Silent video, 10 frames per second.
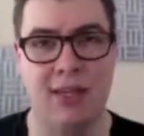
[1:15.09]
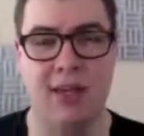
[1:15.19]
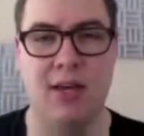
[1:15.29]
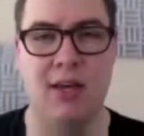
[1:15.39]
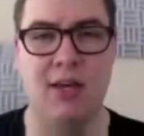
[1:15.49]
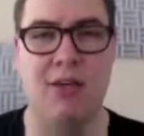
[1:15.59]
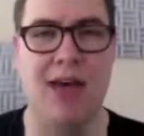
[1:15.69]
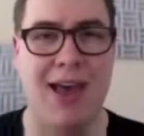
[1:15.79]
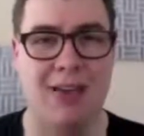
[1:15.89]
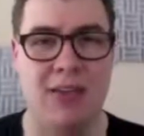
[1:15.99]

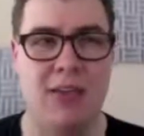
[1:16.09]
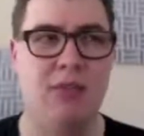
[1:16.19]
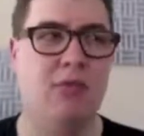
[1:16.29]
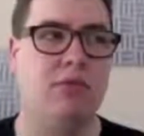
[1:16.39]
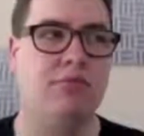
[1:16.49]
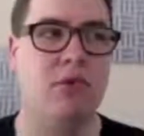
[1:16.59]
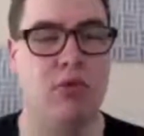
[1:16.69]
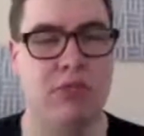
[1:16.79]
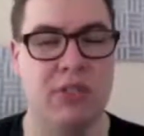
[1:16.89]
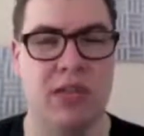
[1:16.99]

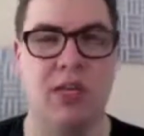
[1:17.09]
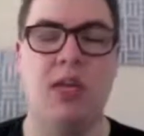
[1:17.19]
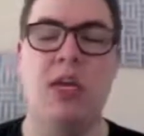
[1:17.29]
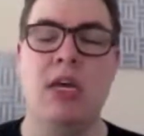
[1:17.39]
acne-prone skin,